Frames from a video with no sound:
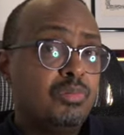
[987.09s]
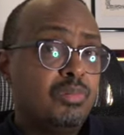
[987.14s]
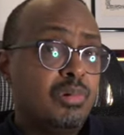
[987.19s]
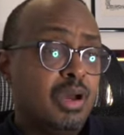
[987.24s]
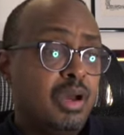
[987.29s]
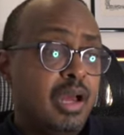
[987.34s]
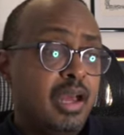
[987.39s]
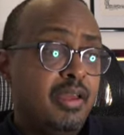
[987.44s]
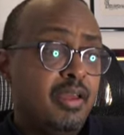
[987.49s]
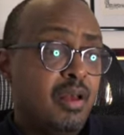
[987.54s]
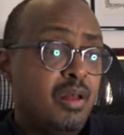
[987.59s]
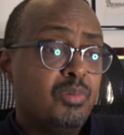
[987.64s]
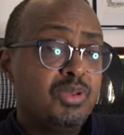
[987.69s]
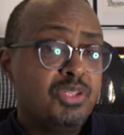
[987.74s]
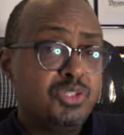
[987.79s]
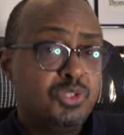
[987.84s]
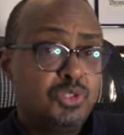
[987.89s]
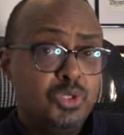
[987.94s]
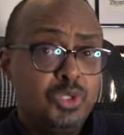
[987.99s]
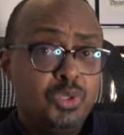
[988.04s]
I
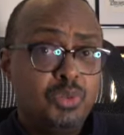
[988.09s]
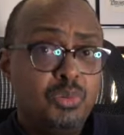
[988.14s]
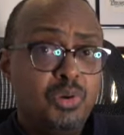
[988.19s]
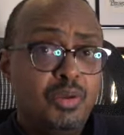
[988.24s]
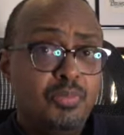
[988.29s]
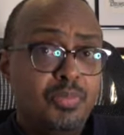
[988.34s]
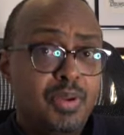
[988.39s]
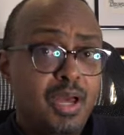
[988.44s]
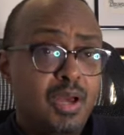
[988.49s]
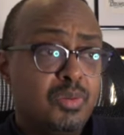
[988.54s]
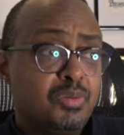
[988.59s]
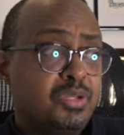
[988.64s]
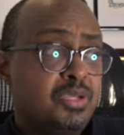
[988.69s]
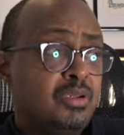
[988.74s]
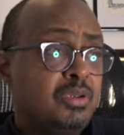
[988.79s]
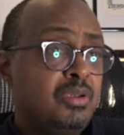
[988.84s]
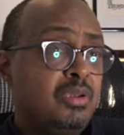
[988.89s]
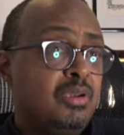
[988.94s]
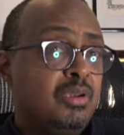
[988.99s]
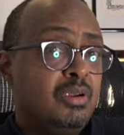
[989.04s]
always knew about
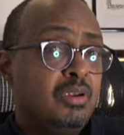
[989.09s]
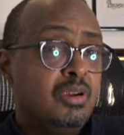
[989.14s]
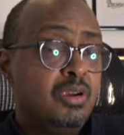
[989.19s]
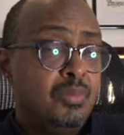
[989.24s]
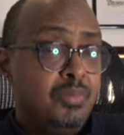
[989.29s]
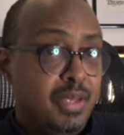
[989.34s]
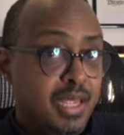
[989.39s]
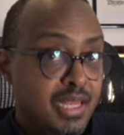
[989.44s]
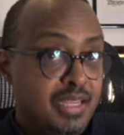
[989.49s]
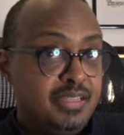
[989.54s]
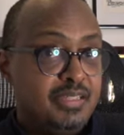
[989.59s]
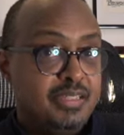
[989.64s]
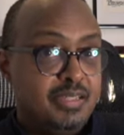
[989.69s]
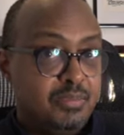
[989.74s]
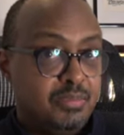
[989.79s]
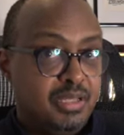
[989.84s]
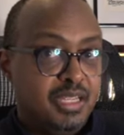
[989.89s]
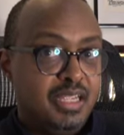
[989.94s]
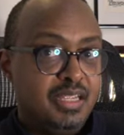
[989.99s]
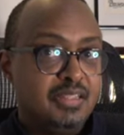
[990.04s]
her many
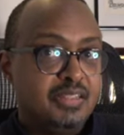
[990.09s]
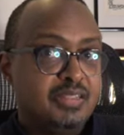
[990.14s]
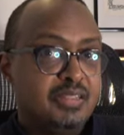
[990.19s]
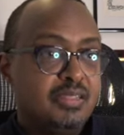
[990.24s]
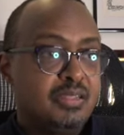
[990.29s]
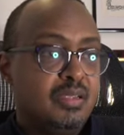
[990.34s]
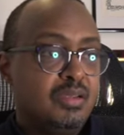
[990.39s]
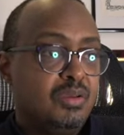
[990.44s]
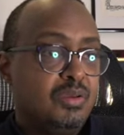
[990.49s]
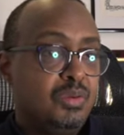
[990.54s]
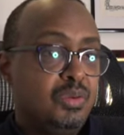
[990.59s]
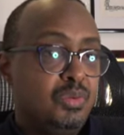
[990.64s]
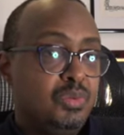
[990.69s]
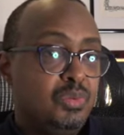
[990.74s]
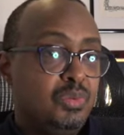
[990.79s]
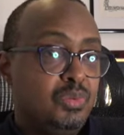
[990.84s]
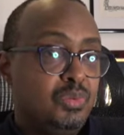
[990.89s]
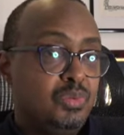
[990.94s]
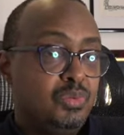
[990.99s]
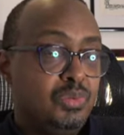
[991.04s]
siblings
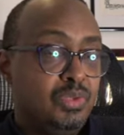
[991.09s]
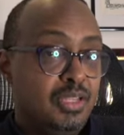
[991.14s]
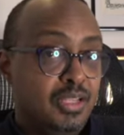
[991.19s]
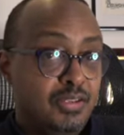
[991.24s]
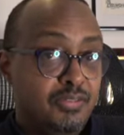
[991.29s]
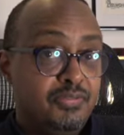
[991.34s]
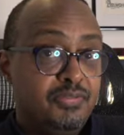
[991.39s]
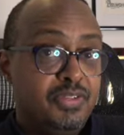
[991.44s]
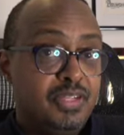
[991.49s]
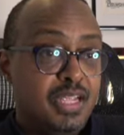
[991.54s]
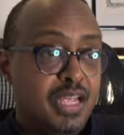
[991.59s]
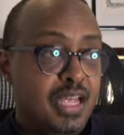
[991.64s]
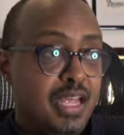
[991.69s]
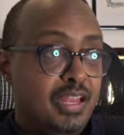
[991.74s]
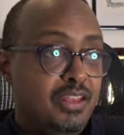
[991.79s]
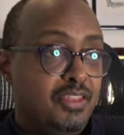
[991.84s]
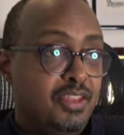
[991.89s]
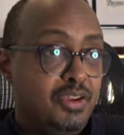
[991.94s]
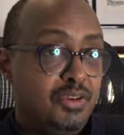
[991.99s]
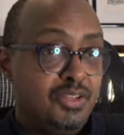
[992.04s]
who lived
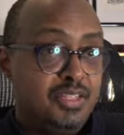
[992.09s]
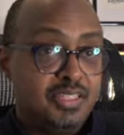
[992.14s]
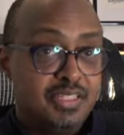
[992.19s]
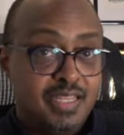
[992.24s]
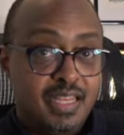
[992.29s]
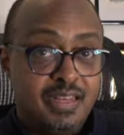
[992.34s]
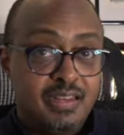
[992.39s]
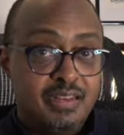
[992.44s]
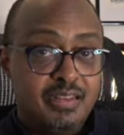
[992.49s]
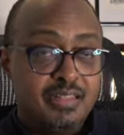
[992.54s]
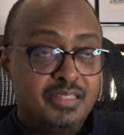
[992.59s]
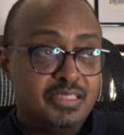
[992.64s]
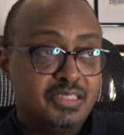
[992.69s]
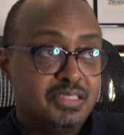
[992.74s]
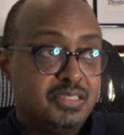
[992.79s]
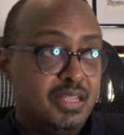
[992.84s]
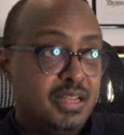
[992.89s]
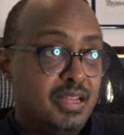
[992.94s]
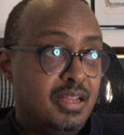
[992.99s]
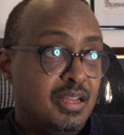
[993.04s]
and their descendants,
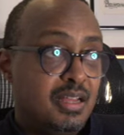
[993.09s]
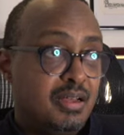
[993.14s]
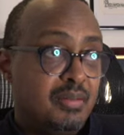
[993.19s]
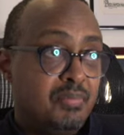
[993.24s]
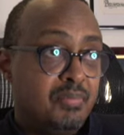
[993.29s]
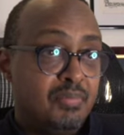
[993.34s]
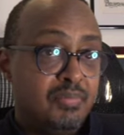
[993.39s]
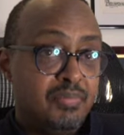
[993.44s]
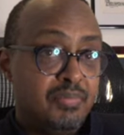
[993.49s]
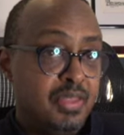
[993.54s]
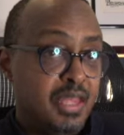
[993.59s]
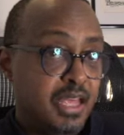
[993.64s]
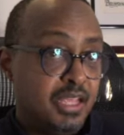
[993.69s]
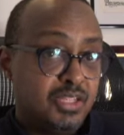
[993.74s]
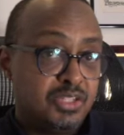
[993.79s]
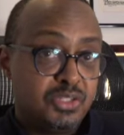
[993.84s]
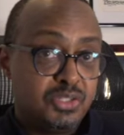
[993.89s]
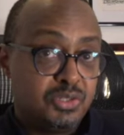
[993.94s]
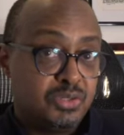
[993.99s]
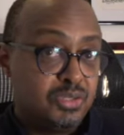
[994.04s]

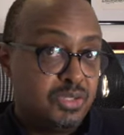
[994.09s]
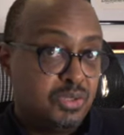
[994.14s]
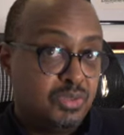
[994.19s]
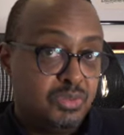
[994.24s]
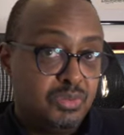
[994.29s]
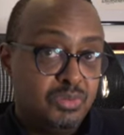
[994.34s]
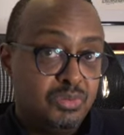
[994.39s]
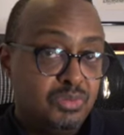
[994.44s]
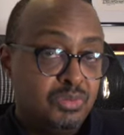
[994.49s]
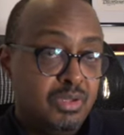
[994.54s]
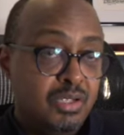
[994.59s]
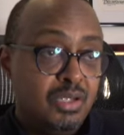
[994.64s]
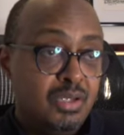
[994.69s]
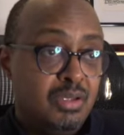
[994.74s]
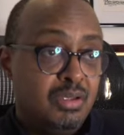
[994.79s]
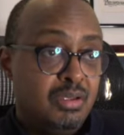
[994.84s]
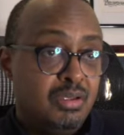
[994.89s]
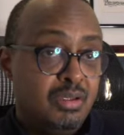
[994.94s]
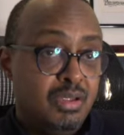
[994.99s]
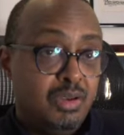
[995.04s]
thanks to
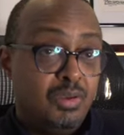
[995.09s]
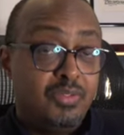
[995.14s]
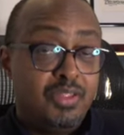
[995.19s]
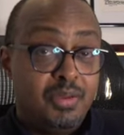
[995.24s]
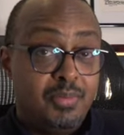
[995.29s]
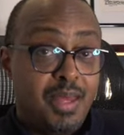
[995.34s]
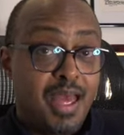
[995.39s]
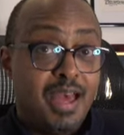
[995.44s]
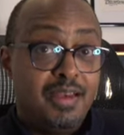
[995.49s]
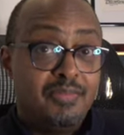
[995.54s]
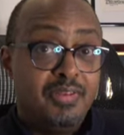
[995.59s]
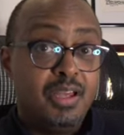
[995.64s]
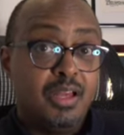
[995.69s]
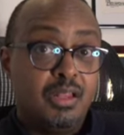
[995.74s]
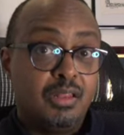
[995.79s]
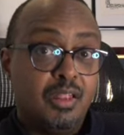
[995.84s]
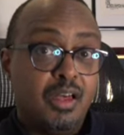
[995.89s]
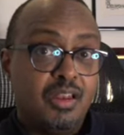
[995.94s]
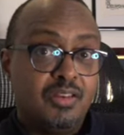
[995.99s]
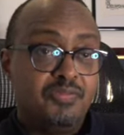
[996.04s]
them having a
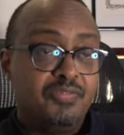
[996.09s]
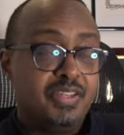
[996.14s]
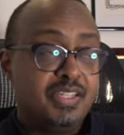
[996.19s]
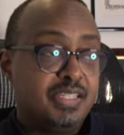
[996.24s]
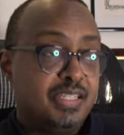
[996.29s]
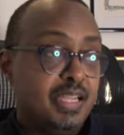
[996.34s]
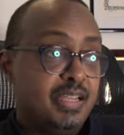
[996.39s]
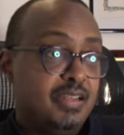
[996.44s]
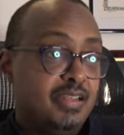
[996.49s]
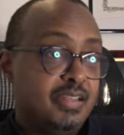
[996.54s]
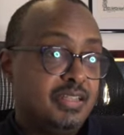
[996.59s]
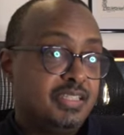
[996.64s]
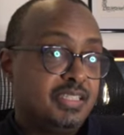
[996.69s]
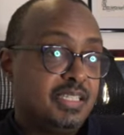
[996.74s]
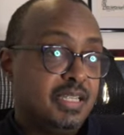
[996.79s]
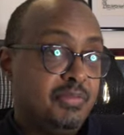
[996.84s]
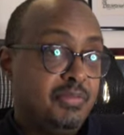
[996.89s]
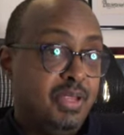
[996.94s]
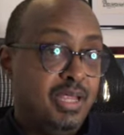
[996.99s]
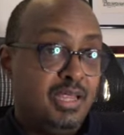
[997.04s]
lot of descendants
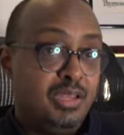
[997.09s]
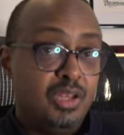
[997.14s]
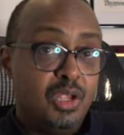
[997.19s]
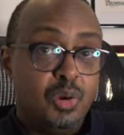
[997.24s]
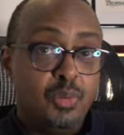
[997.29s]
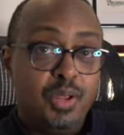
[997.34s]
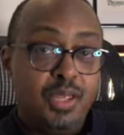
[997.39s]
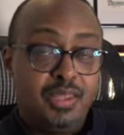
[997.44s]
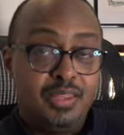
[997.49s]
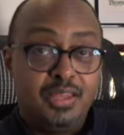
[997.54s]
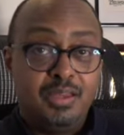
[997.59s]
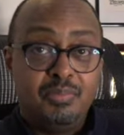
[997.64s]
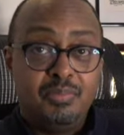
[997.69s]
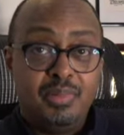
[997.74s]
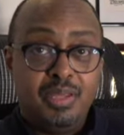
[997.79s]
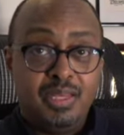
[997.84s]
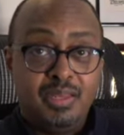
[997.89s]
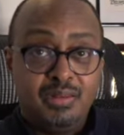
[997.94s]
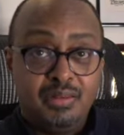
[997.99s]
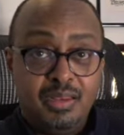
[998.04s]
and me knowing them
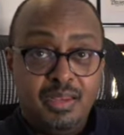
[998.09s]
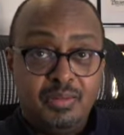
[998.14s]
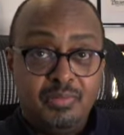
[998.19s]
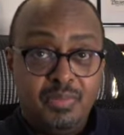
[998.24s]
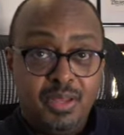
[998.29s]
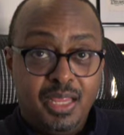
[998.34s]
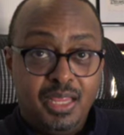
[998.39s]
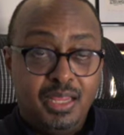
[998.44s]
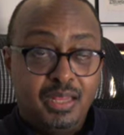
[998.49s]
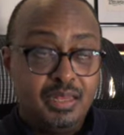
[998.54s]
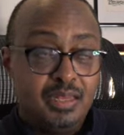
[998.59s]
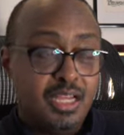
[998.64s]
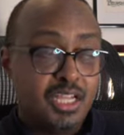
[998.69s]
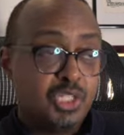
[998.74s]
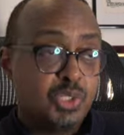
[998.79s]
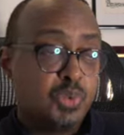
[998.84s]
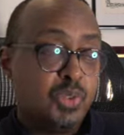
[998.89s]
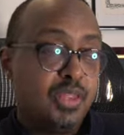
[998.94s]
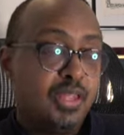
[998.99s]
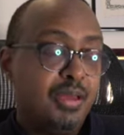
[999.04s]
and being in
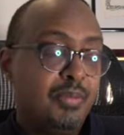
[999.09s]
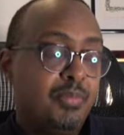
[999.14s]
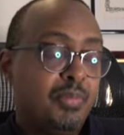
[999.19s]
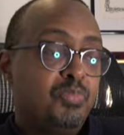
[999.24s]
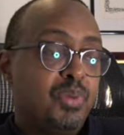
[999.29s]
touch with them.